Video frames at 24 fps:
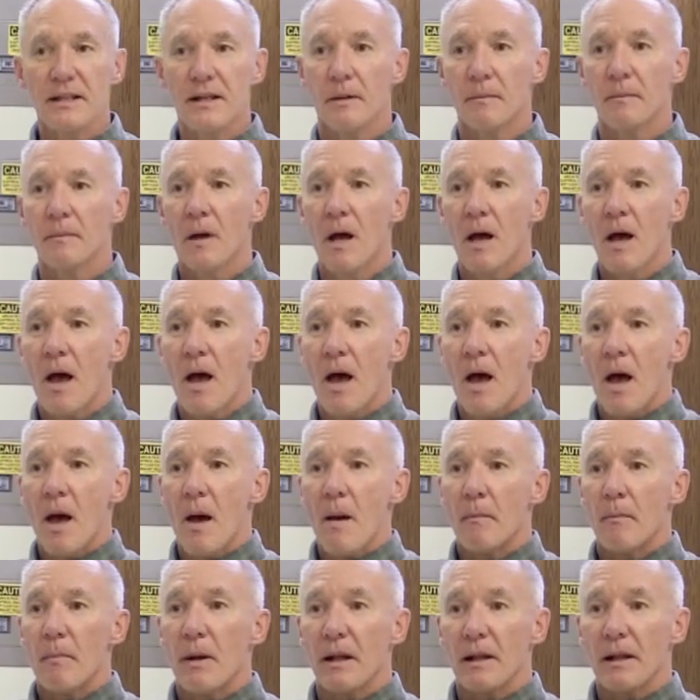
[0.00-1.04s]
them.
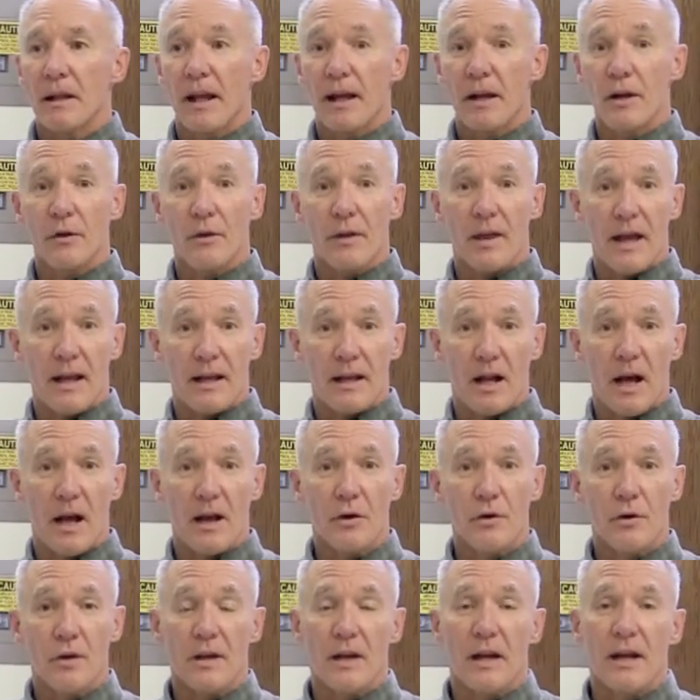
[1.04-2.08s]
But later that
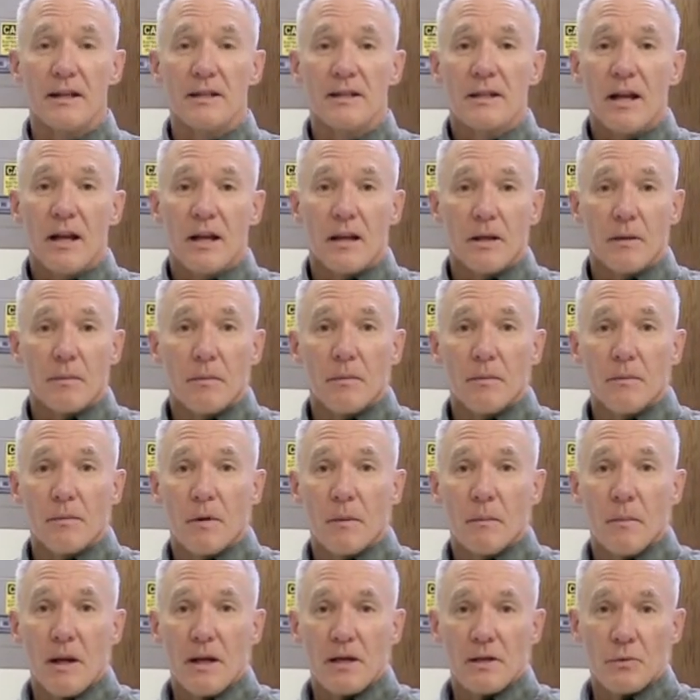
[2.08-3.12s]
night or the next day,
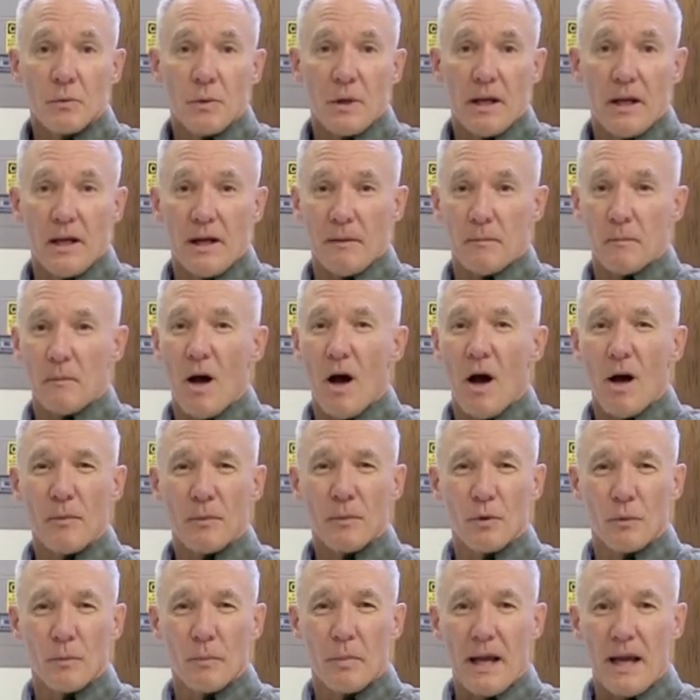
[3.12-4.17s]
the patient would get
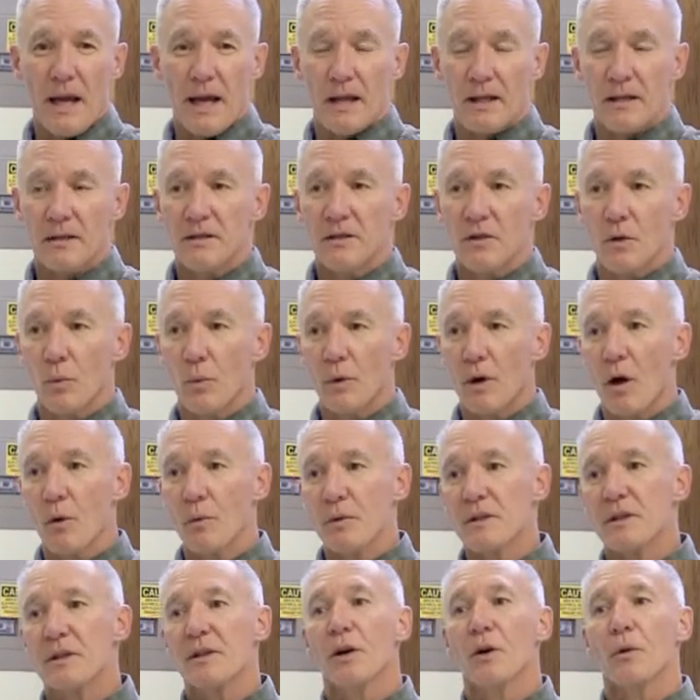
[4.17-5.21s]
abdominal pain. So we
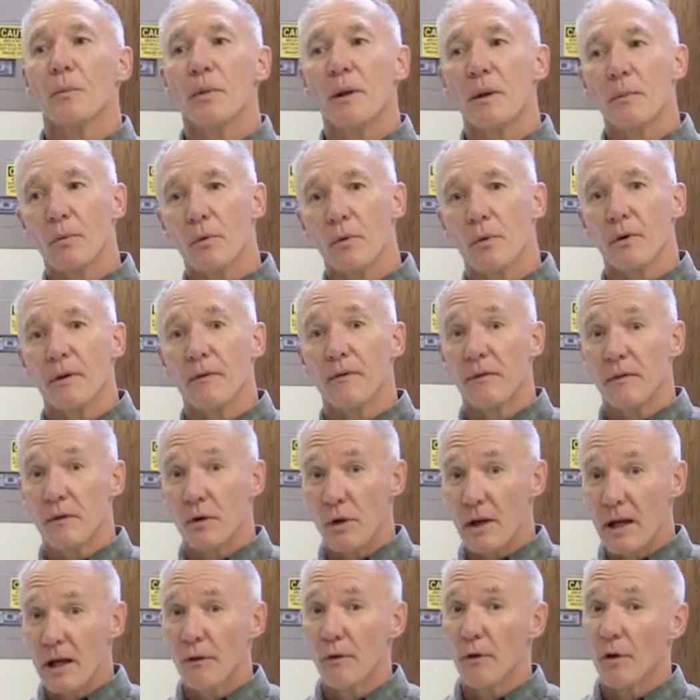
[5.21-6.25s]
always tell people, if
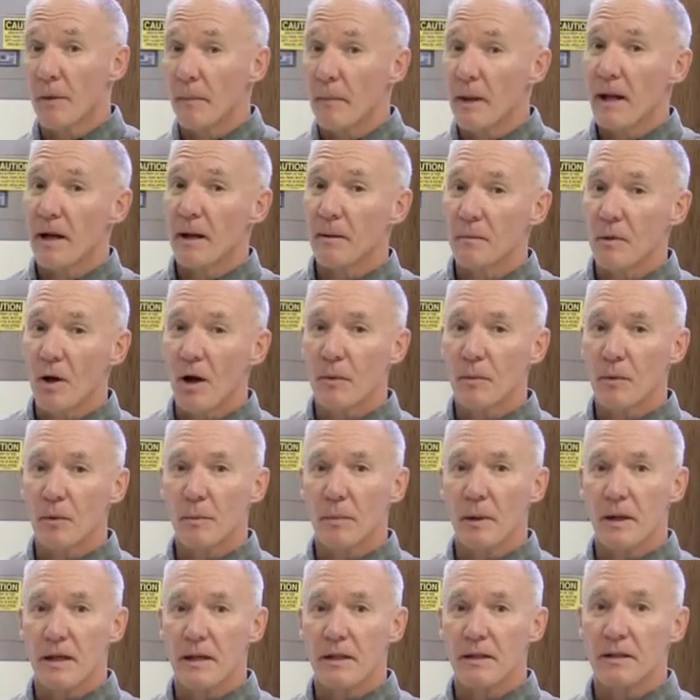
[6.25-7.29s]
you get really bad abdominal
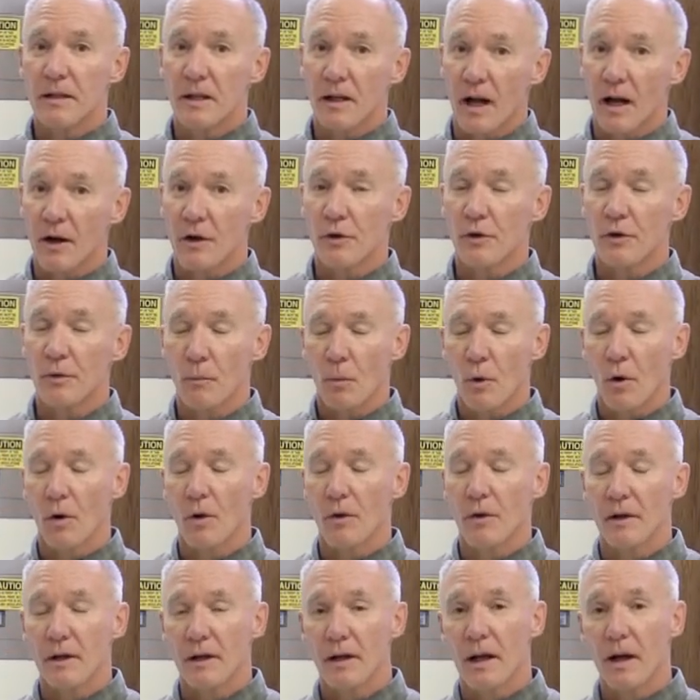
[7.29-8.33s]
pain tonight or
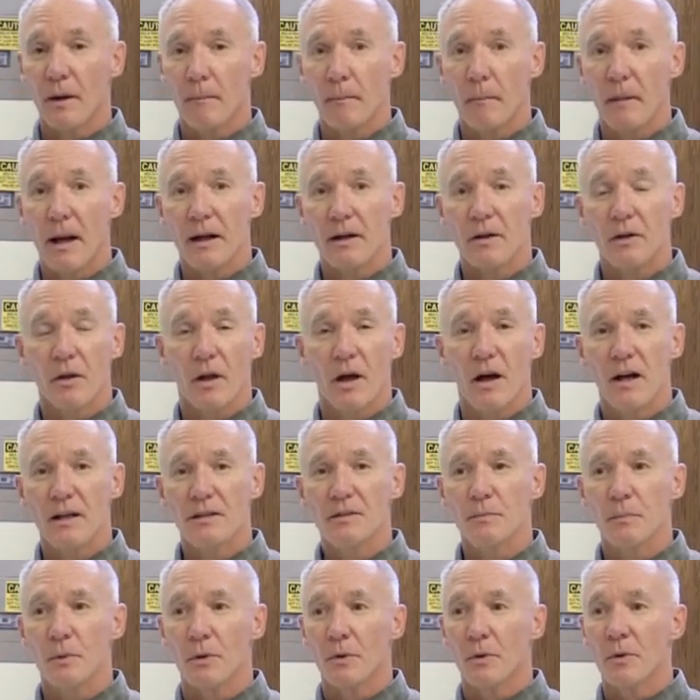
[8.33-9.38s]
tomorrow, then come back to the
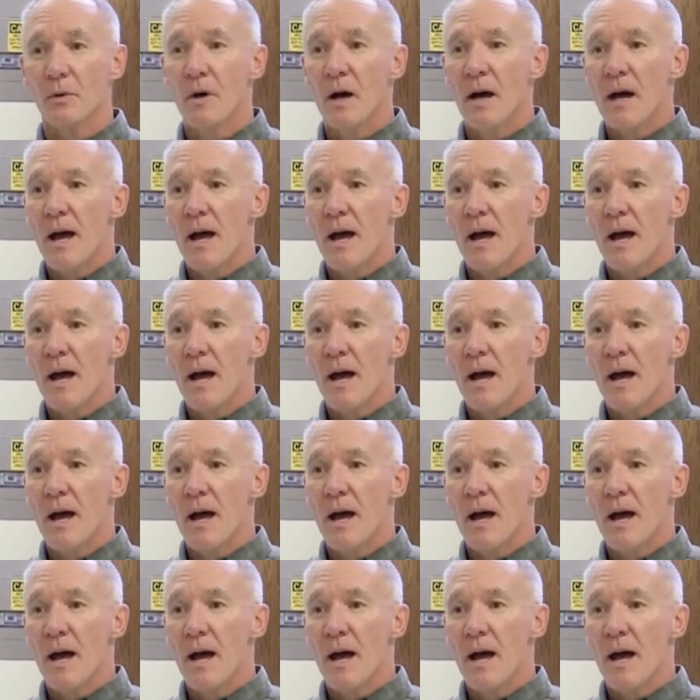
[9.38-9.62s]
hospital.